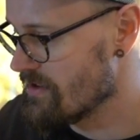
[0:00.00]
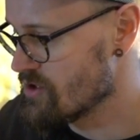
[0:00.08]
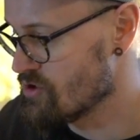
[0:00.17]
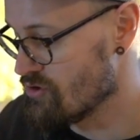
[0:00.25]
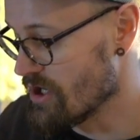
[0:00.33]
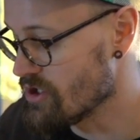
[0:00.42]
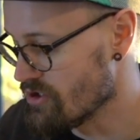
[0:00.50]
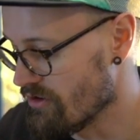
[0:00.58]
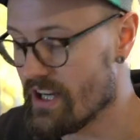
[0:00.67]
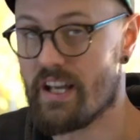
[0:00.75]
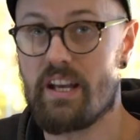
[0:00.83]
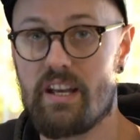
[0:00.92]

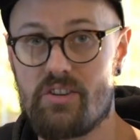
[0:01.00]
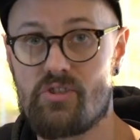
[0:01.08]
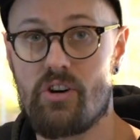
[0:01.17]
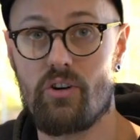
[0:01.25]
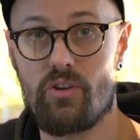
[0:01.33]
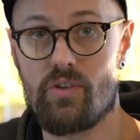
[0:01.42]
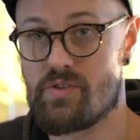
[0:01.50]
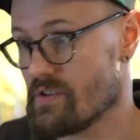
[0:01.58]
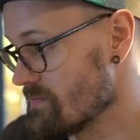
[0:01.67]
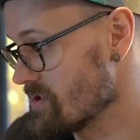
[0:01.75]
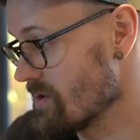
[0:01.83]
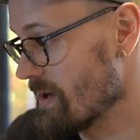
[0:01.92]
structurally it's not
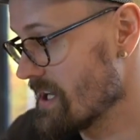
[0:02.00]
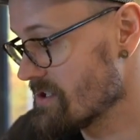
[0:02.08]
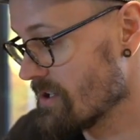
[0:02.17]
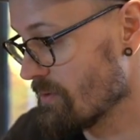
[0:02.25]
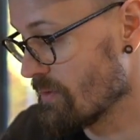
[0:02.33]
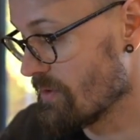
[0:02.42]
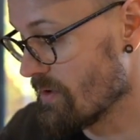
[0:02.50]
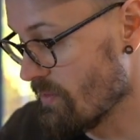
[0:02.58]
awesome. So we had to come up with a